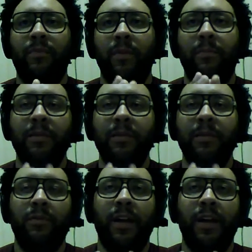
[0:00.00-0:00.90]
The people
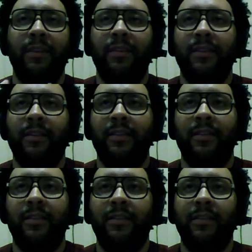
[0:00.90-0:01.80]
that
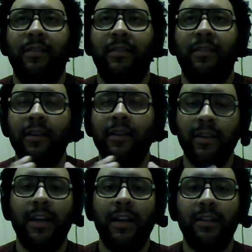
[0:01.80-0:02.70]
they are
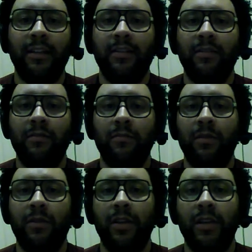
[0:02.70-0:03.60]
connected to will
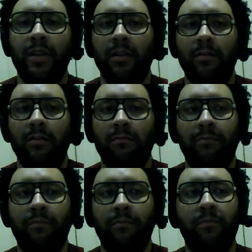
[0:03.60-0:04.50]
then
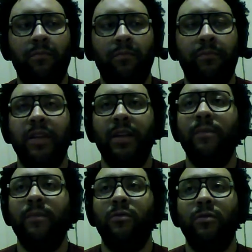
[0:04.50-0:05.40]
be
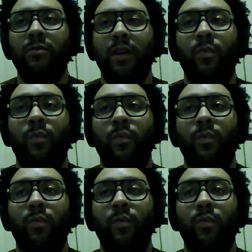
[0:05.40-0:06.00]
able to, and